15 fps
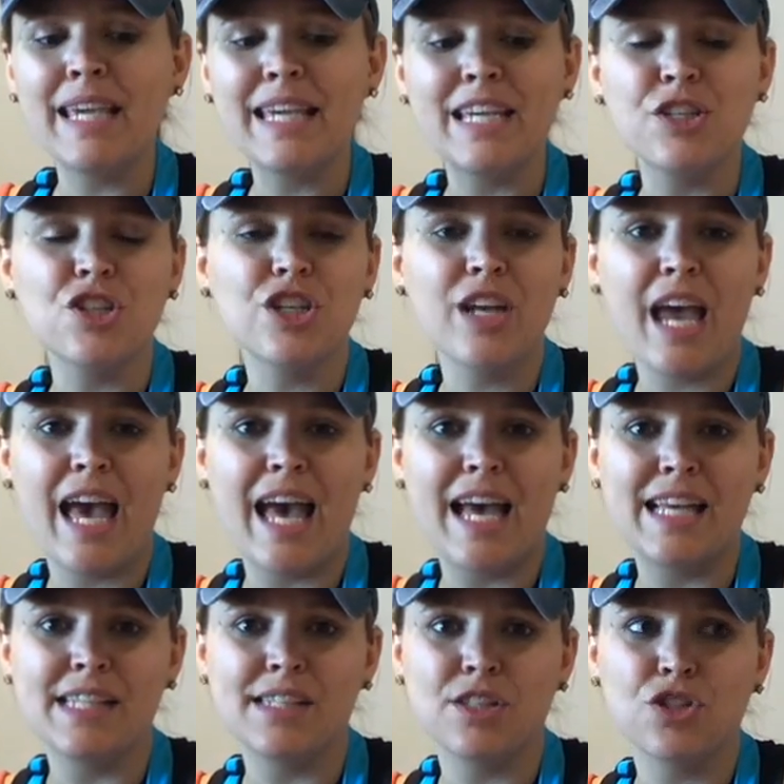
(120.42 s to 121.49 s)
kitchen
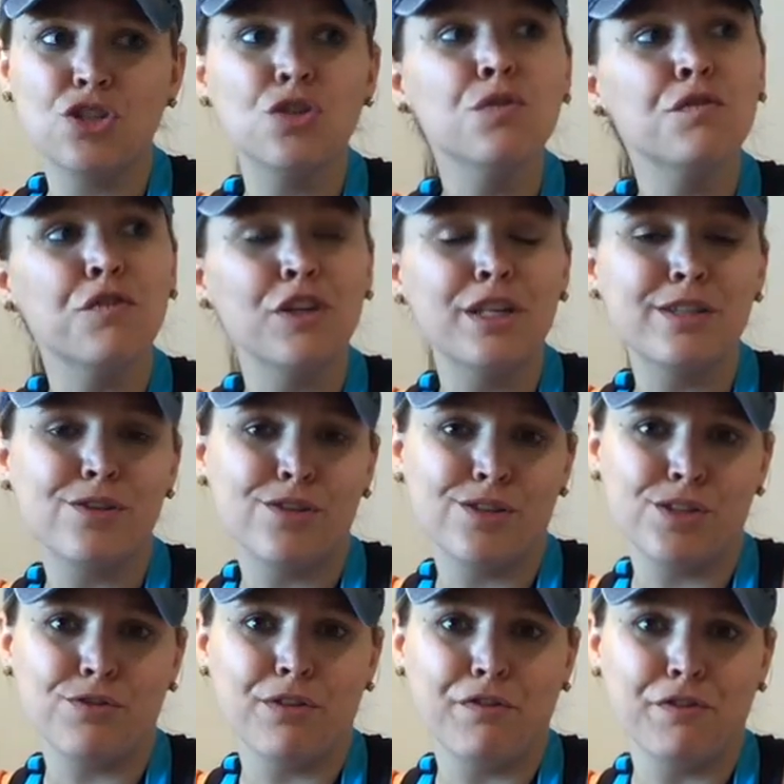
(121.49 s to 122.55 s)
has 2 freezers,
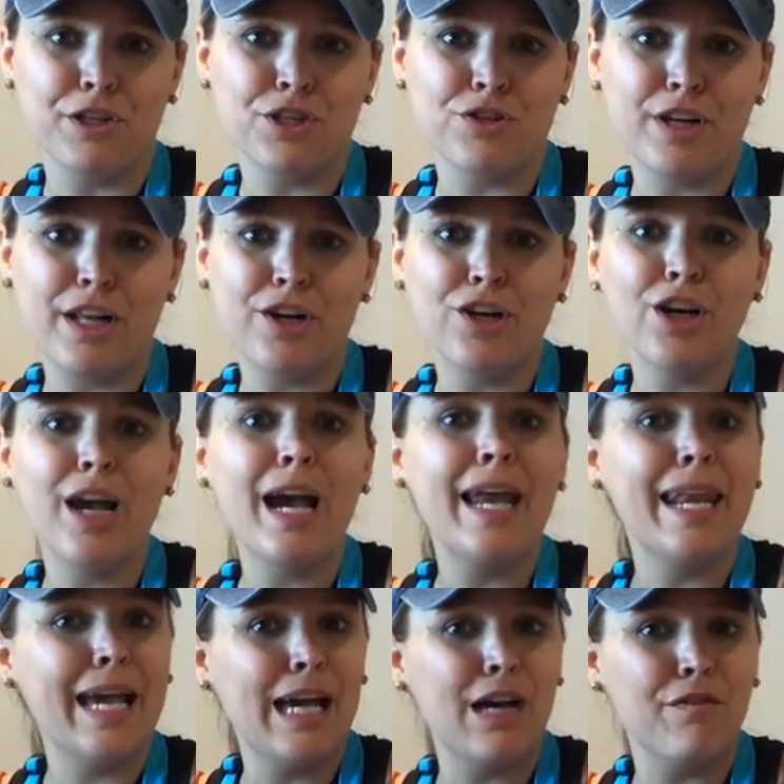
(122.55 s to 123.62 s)
a refrigerator, an
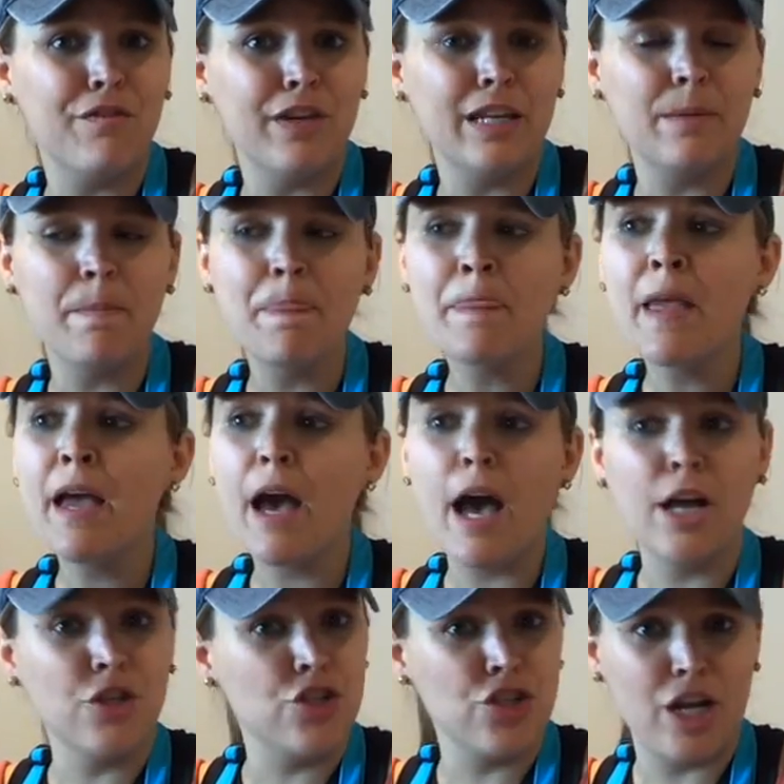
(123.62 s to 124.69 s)
oven,
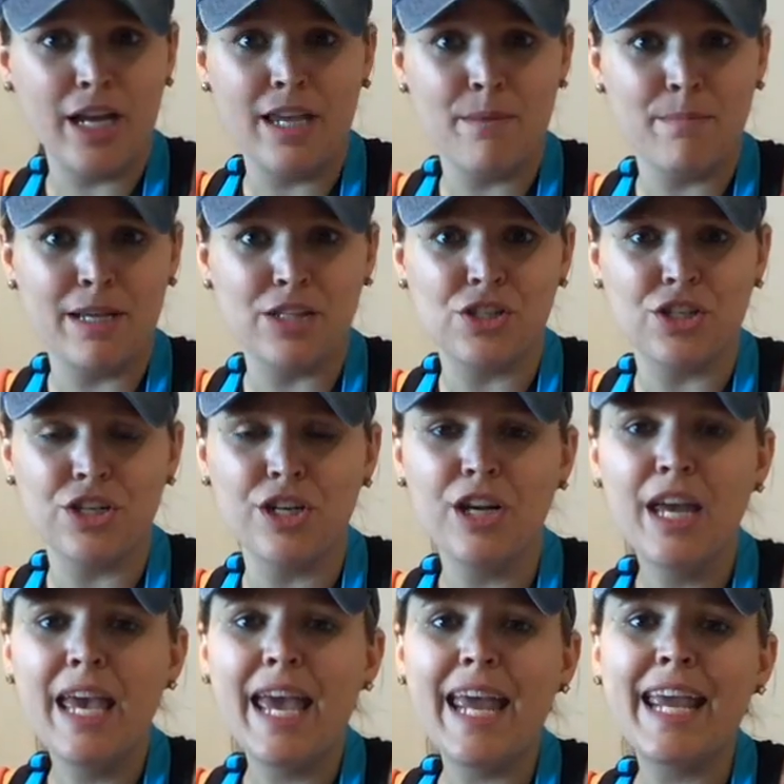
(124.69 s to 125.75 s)
a giant mixer,
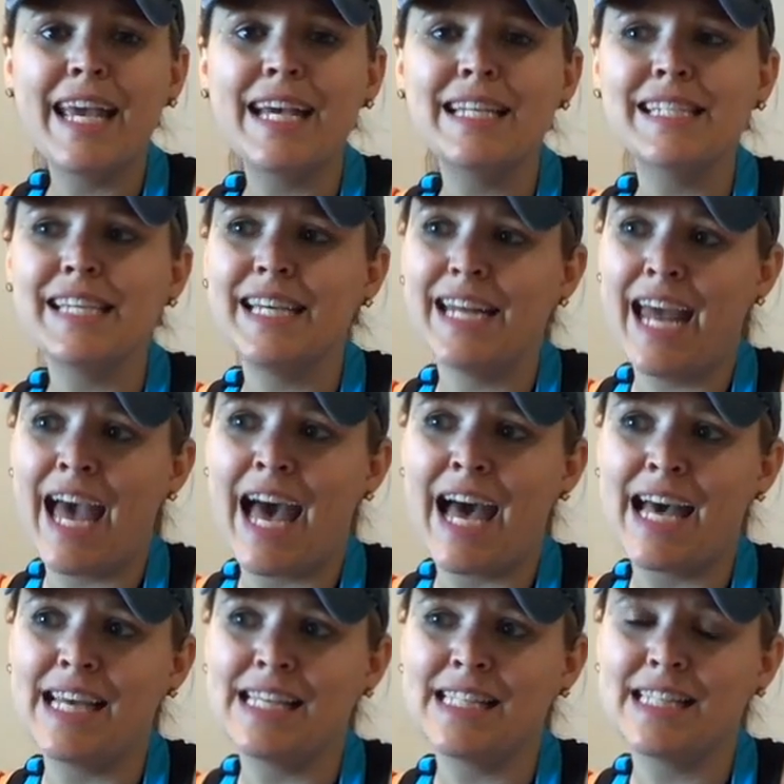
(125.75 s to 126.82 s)
and it
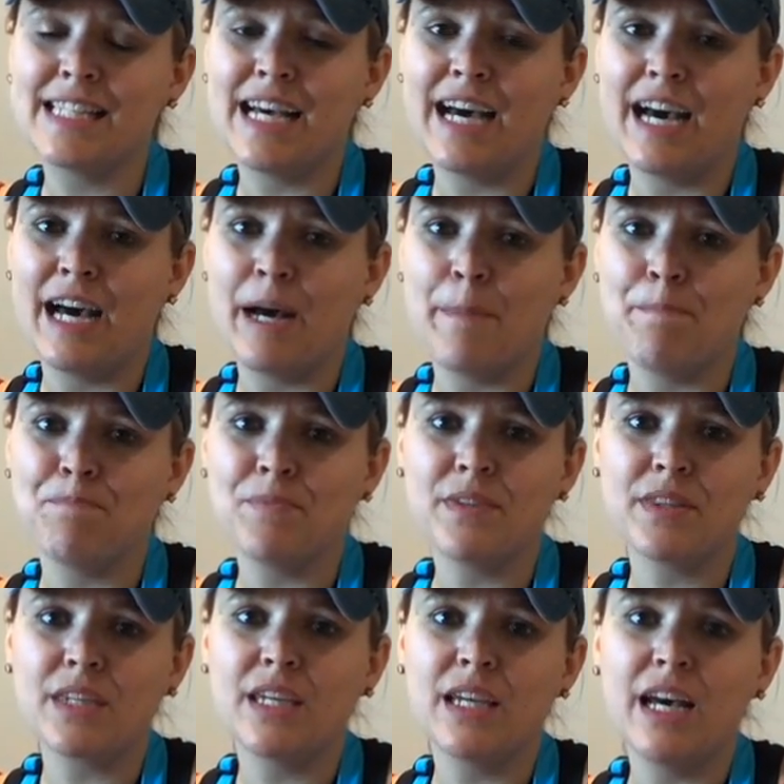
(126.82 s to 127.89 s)
has
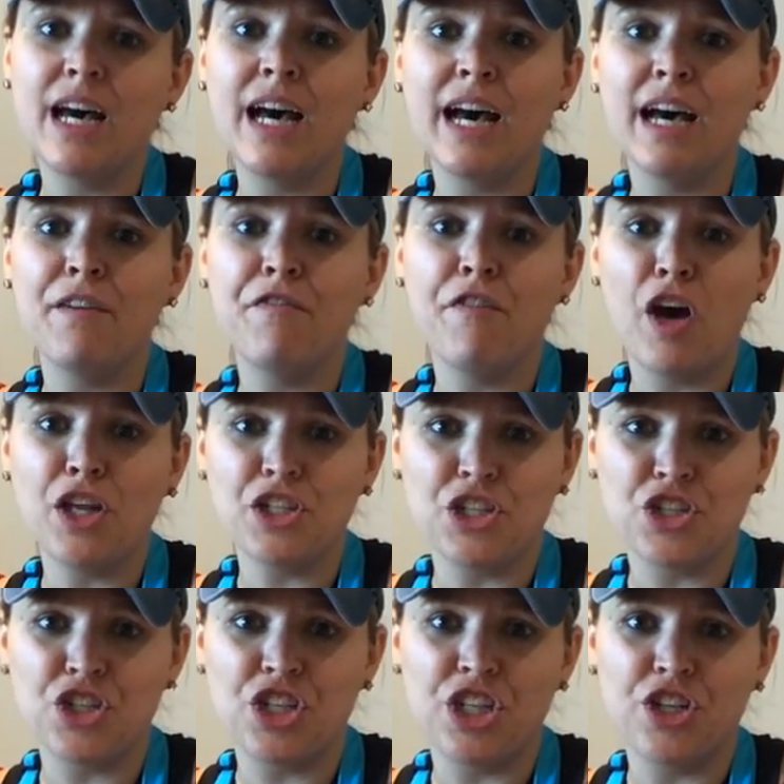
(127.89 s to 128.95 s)
a fondant
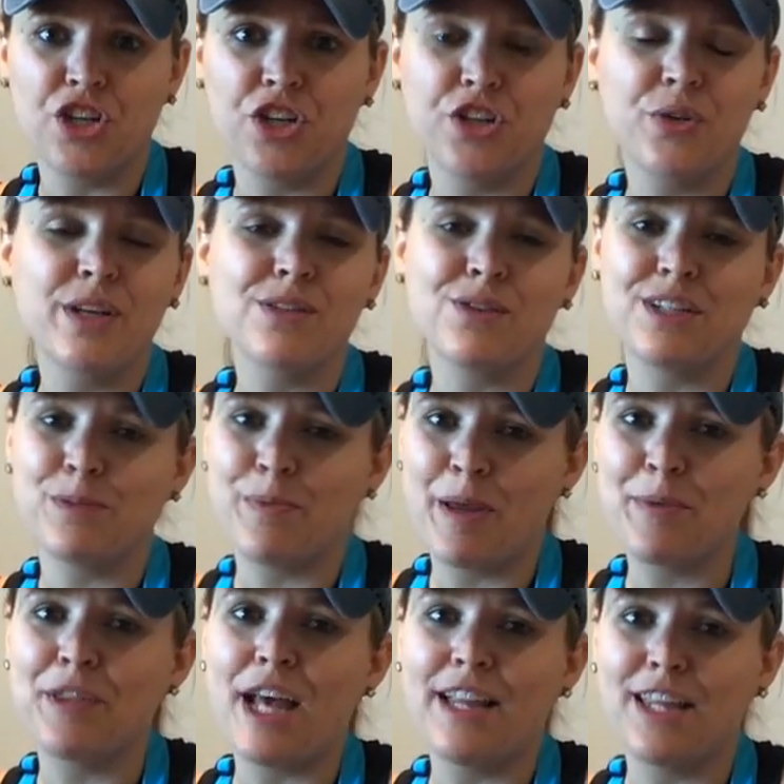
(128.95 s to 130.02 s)
sheeter. You guys will get to play
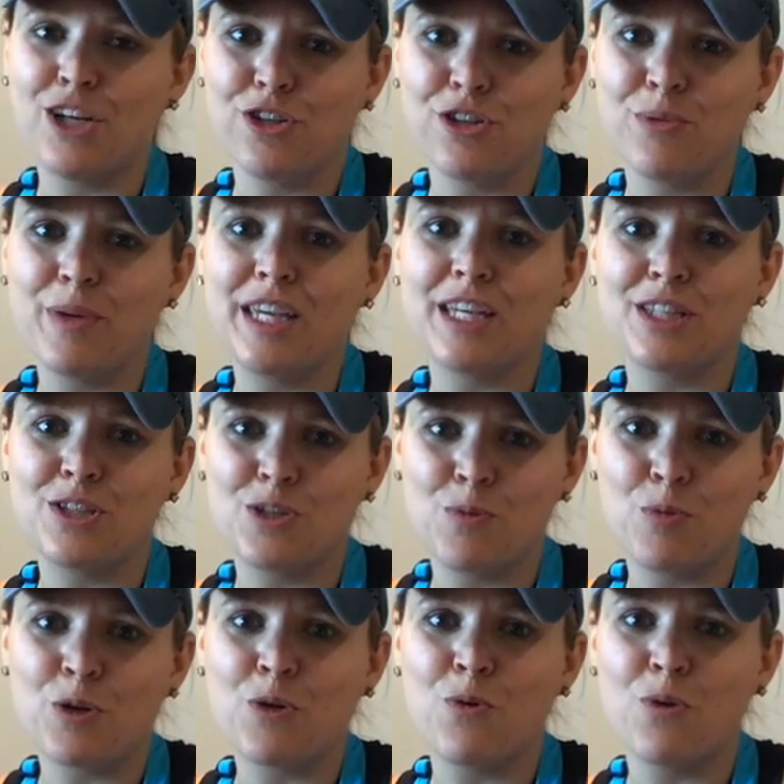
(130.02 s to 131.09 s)
with that later in the week. It's
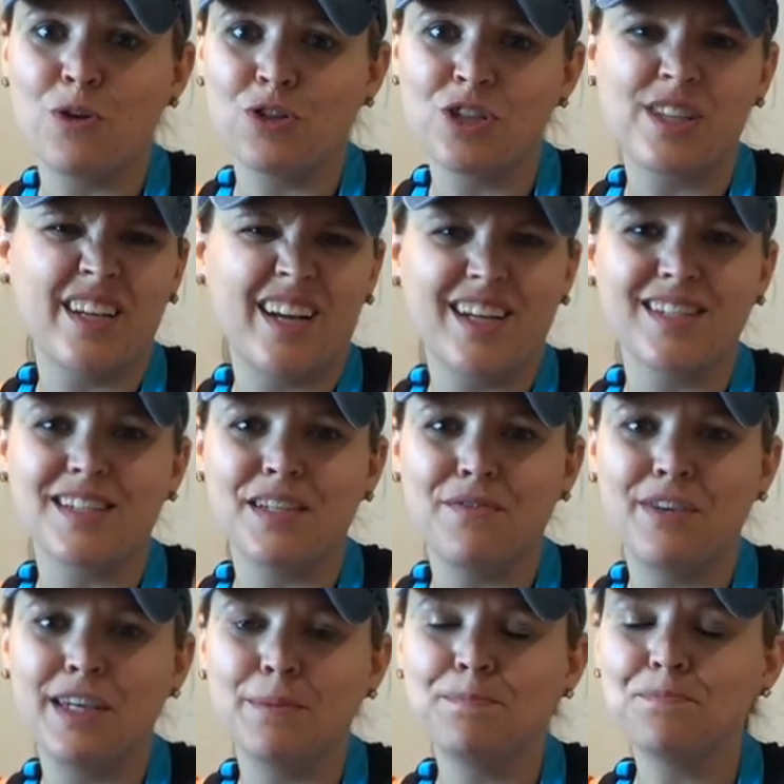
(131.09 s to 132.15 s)
super cool, just like on
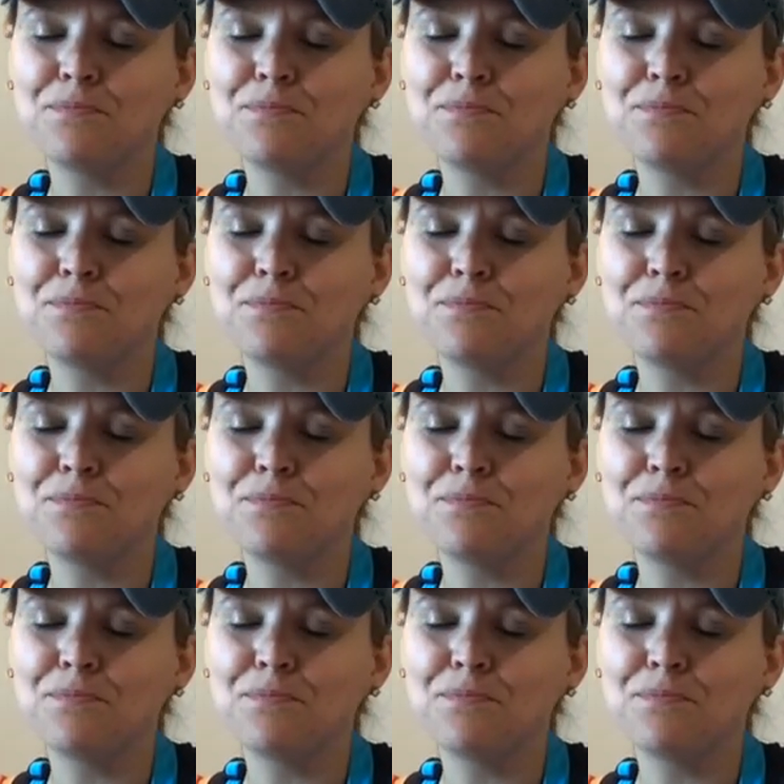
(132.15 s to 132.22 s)
TV.